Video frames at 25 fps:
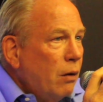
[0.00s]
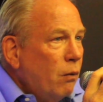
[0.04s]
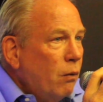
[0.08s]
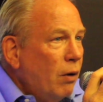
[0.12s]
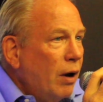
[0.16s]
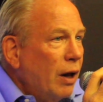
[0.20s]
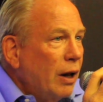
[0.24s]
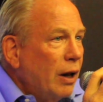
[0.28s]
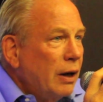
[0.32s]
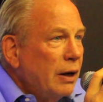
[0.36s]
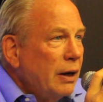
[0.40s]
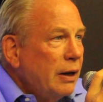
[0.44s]

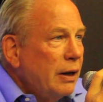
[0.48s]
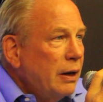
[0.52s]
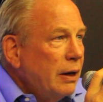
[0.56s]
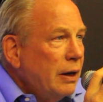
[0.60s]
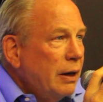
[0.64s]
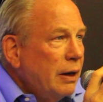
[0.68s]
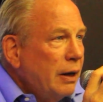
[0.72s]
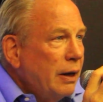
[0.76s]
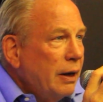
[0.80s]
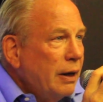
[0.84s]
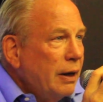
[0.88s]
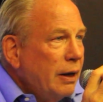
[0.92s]
Well,
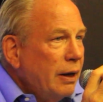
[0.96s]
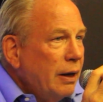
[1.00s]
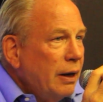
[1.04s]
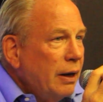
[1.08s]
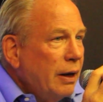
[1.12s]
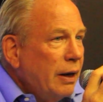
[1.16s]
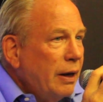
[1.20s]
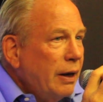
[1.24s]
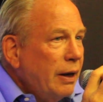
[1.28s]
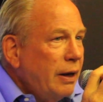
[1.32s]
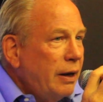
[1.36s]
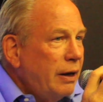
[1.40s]

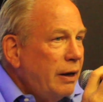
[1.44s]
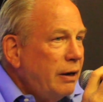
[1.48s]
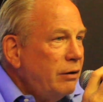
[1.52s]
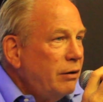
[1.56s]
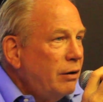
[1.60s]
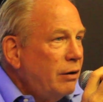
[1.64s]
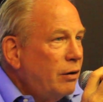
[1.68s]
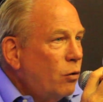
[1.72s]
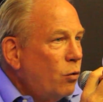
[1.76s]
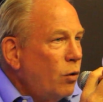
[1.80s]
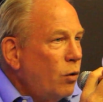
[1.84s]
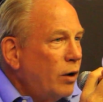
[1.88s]

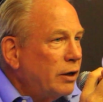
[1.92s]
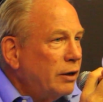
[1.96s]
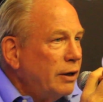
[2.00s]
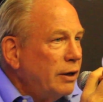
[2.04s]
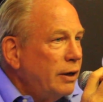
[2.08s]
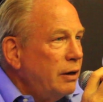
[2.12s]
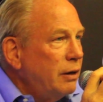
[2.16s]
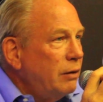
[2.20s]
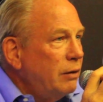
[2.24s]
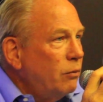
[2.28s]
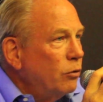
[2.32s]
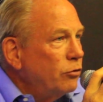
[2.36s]
he
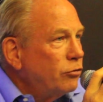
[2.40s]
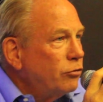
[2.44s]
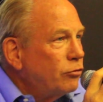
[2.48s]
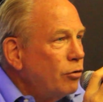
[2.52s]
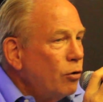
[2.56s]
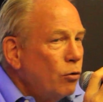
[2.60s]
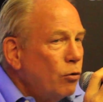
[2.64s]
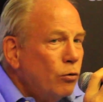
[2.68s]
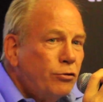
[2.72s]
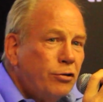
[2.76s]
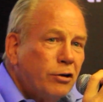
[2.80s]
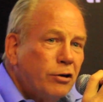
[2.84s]
quickly was
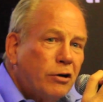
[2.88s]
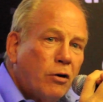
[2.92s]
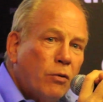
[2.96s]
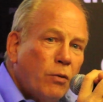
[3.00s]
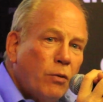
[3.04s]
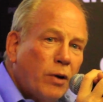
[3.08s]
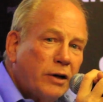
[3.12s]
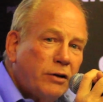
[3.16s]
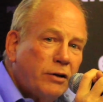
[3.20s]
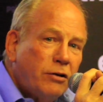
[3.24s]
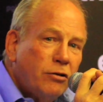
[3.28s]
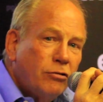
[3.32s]
told to
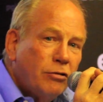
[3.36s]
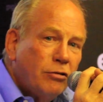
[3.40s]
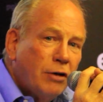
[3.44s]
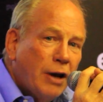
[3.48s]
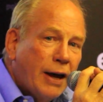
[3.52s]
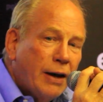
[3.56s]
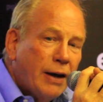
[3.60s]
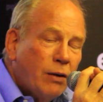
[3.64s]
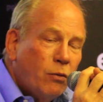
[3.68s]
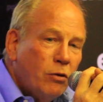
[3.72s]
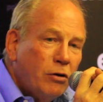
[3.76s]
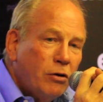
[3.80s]
correct his
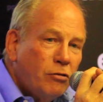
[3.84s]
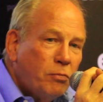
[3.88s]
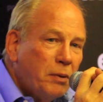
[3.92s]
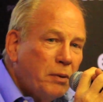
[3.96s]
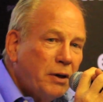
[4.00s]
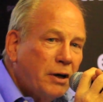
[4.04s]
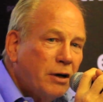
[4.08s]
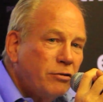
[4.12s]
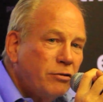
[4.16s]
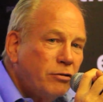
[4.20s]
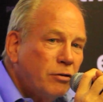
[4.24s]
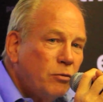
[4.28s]

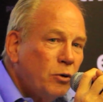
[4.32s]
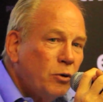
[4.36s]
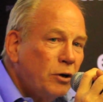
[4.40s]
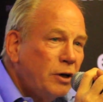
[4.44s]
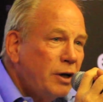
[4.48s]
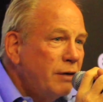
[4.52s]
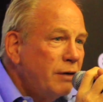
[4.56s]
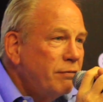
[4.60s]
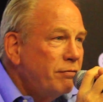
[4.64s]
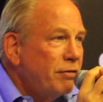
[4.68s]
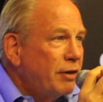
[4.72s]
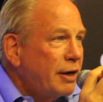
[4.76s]
language because it
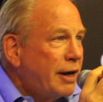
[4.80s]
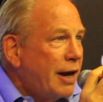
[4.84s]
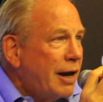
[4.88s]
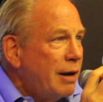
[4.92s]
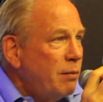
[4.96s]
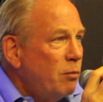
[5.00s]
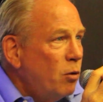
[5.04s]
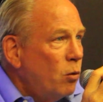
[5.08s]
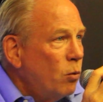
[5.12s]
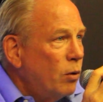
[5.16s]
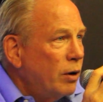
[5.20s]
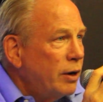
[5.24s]
would give the
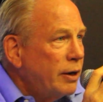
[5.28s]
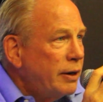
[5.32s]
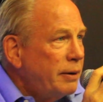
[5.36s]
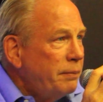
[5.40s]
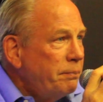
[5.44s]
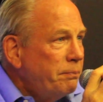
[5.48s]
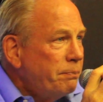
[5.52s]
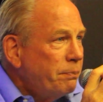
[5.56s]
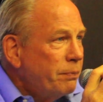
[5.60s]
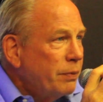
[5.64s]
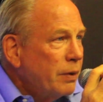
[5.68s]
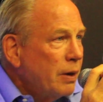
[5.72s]
game
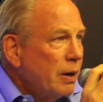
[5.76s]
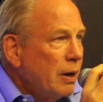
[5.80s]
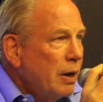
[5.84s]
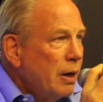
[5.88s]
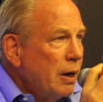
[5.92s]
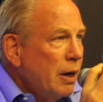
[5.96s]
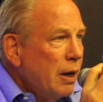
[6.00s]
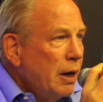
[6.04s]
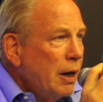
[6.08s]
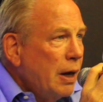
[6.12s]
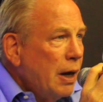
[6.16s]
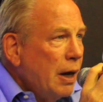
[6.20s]
away.
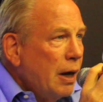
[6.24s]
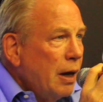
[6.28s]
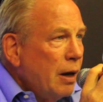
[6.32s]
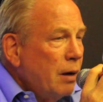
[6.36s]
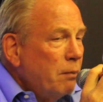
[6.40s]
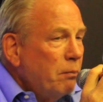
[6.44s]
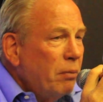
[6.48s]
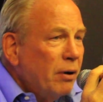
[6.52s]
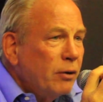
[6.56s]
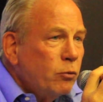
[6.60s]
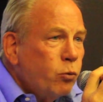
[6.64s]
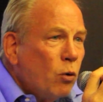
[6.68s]

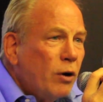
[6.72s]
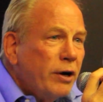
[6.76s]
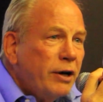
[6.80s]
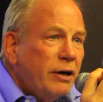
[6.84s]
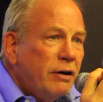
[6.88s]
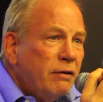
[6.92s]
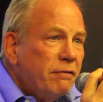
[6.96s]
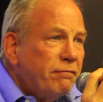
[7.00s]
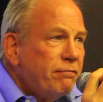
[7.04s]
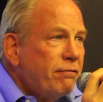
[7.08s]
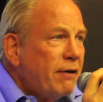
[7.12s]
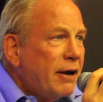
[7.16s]
But
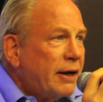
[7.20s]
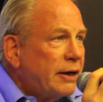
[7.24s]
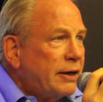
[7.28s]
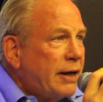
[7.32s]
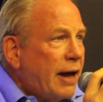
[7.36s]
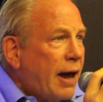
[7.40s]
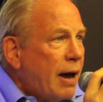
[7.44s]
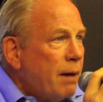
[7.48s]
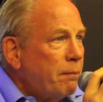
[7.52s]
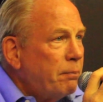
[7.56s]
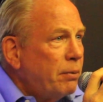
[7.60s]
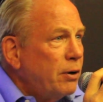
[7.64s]
what in
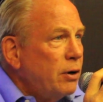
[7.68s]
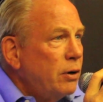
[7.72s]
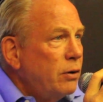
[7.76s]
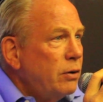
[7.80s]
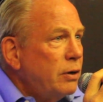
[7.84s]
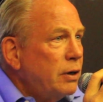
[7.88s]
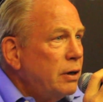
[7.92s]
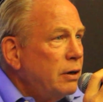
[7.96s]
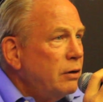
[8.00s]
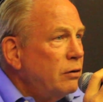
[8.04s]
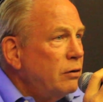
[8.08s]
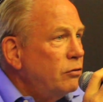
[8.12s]
effect
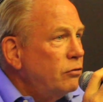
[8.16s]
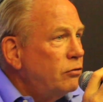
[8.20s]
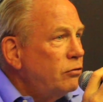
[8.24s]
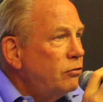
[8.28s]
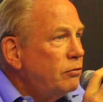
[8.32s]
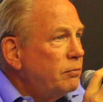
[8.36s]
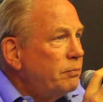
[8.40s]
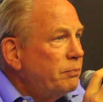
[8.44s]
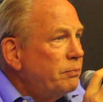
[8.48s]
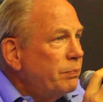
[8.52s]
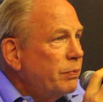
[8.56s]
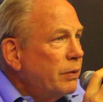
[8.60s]
happened
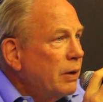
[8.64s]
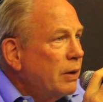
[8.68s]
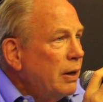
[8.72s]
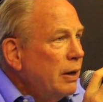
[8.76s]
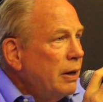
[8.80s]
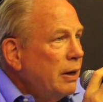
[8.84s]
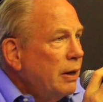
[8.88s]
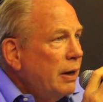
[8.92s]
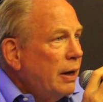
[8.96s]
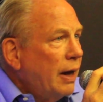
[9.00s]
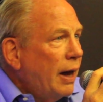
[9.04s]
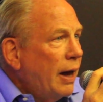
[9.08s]
is,
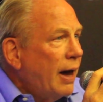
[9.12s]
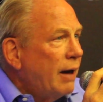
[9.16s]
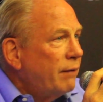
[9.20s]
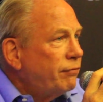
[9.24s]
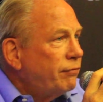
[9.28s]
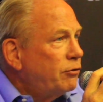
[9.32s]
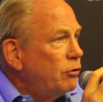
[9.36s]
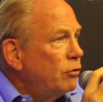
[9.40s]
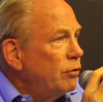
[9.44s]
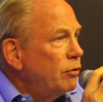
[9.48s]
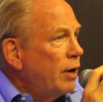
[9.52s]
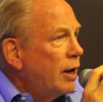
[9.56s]

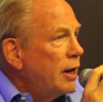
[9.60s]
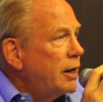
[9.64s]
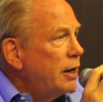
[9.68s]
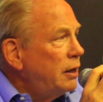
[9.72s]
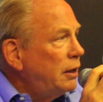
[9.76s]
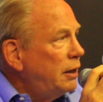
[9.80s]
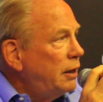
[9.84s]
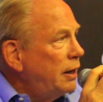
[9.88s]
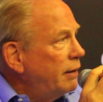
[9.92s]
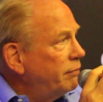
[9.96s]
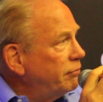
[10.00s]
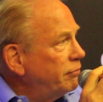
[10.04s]
after
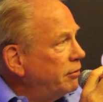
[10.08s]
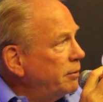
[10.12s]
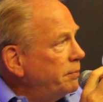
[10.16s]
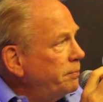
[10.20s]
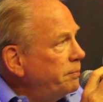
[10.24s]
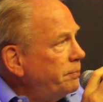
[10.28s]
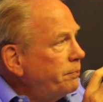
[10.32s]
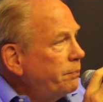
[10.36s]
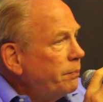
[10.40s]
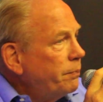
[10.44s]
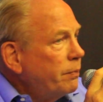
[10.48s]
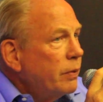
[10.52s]

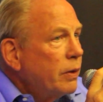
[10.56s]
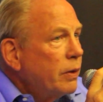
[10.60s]
9/11,